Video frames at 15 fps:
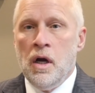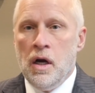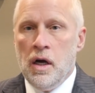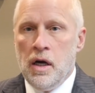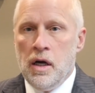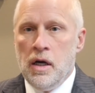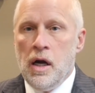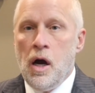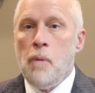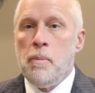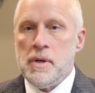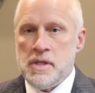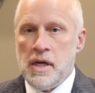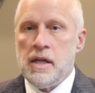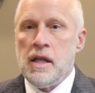help
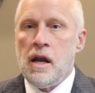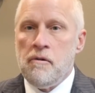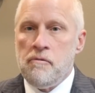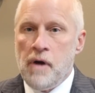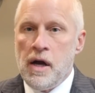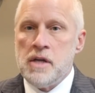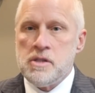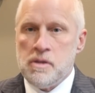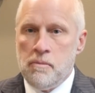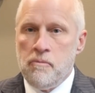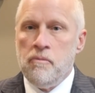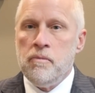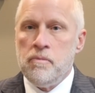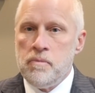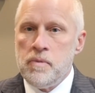us identify some